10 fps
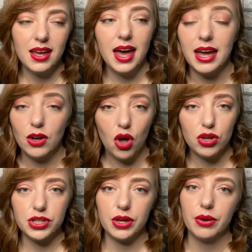And
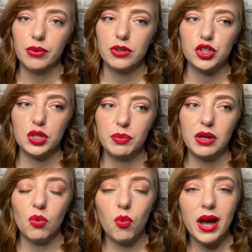also should be
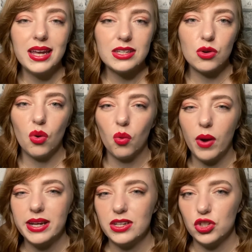white or
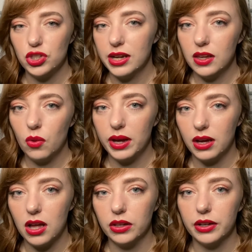whitish yellow in
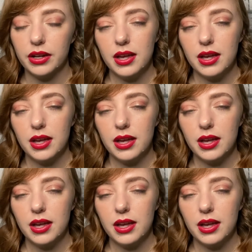color.